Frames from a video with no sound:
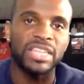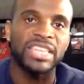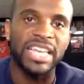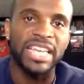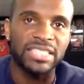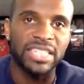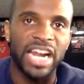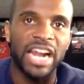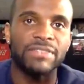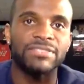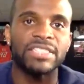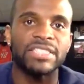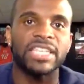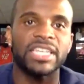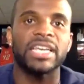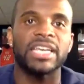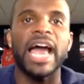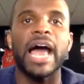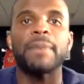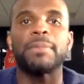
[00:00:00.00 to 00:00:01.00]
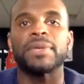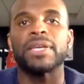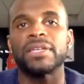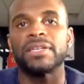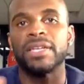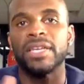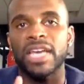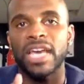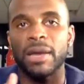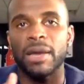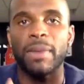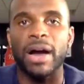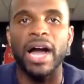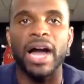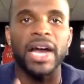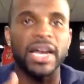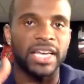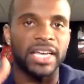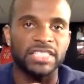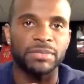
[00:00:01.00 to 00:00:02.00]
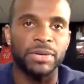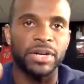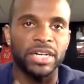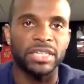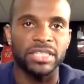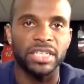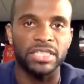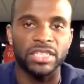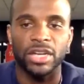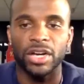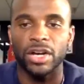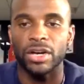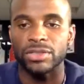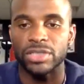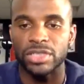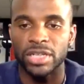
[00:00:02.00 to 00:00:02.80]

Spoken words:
things that I've seen happen in my experience as a coach.